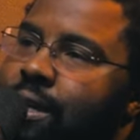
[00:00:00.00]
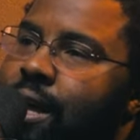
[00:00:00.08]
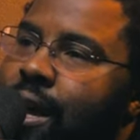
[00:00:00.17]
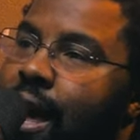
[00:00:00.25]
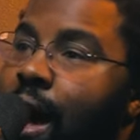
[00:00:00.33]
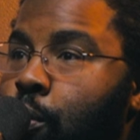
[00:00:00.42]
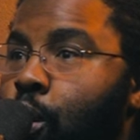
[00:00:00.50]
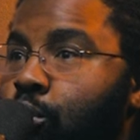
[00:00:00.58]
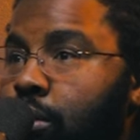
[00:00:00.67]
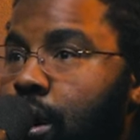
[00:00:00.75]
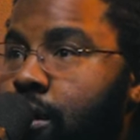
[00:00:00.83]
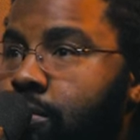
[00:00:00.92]
like I won't
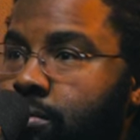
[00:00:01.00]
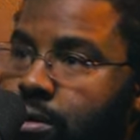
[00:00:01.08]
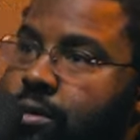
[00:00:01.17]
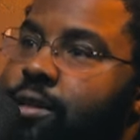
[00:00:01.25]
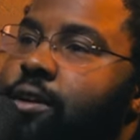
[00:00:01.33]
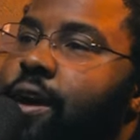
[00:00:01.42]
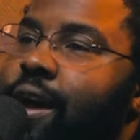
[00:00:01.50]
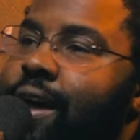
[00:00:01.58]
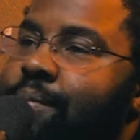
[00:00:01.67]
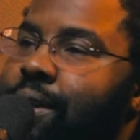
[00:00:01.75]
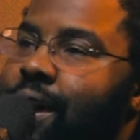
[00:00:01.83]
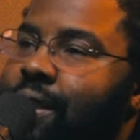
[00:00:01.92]
go because here I
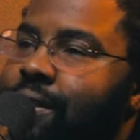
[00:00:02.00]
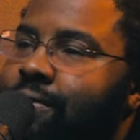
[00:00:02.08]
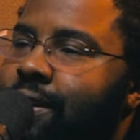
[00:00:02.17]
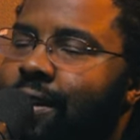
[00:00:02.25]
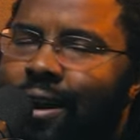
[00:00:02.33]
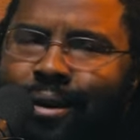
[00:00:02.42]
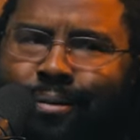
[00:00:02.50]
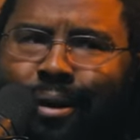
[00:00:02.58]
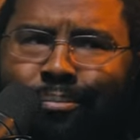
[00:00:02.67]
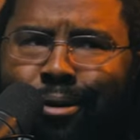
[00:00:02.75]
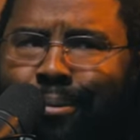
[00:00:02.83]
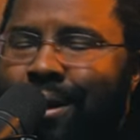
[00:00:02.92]
am and yeah. I live here. And
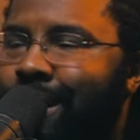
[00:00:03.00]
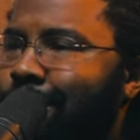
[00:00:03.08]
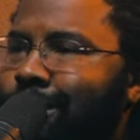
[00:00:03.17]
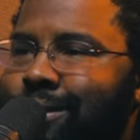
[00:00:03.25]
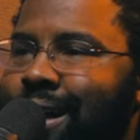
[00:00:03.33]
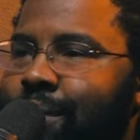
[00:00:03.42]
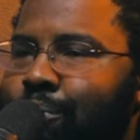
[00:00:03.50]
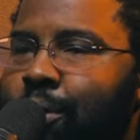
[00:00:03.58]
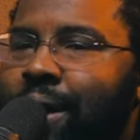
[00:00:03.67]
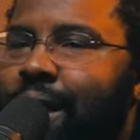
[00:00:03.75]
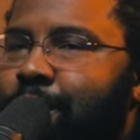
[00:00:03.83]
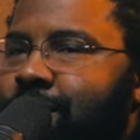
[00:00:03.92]
like Birmingham, you're exact.
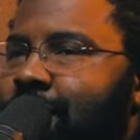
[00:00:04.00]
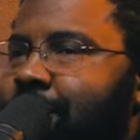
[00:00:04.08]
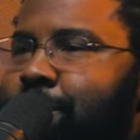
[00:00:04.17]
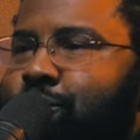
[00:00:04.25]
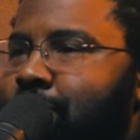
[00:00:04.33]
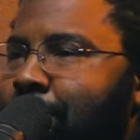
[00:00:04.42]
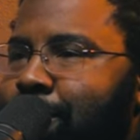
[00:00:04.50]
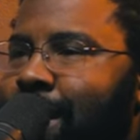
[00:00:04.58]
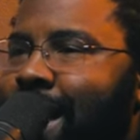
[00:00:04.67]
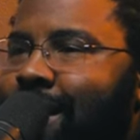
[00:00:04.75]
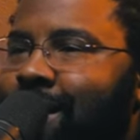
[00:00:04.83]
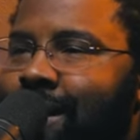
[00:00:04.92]
Birmingham is seventy percent
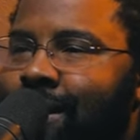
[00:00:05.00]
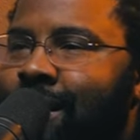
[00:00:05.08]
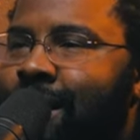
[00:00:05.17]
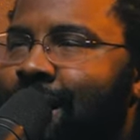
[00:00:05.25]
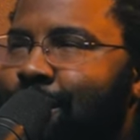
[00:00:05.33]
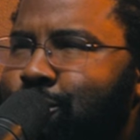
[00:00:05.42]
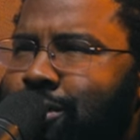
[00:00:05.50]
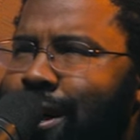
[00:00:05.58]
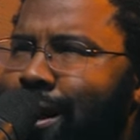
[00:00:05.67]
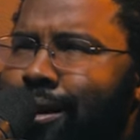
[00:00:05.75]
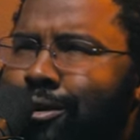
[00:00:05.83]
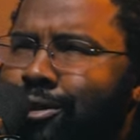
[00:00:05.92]
black. Like yeah. you just got
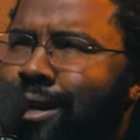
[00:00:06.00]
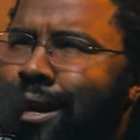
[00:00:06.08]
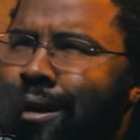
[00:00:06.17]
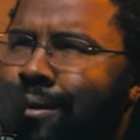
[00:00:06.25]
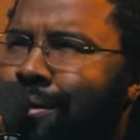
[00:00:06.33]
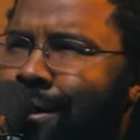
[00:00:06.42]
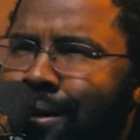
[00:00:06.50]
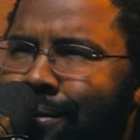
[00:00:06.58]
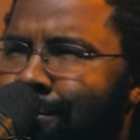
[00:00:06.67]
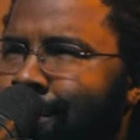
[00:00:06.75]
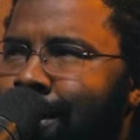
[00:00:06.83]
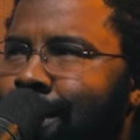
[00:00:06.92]
to understand. Like
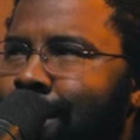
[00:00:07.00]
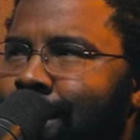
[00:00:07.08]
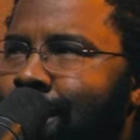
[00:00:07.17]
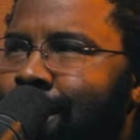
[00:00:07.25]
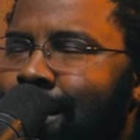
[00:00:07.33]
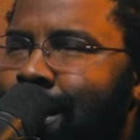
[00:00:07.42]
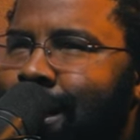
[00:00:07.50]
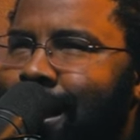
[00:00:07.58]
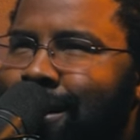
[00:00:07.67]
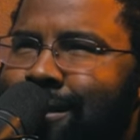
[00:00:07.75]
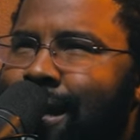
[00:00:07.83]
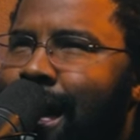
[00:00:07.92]

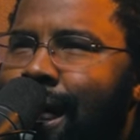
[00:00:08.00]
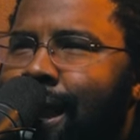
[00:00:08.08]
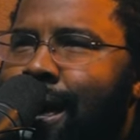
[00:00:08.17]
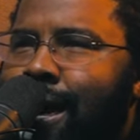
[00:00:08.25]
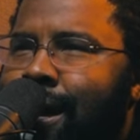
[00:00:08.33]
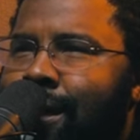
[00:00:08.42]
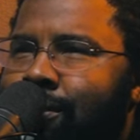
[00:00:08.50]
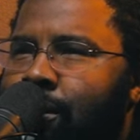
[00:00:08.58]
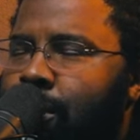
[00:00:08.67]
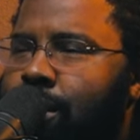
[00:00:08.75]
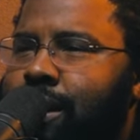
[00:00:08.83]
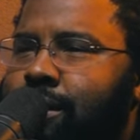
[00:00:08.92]
it's not like
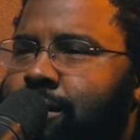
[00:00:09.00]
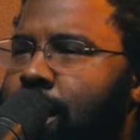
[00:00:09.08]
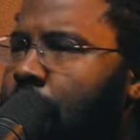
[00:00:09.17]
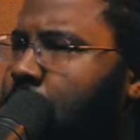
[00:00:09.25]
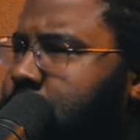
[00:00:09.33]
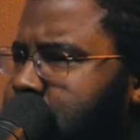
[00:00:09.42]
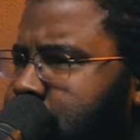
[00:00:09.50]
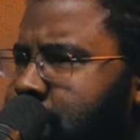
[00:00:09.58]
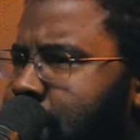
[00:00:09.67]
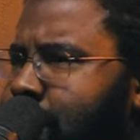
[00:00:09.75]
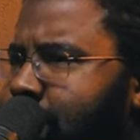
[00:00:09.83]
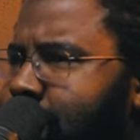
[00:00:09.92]
there are like tons
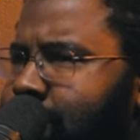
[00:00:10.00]
of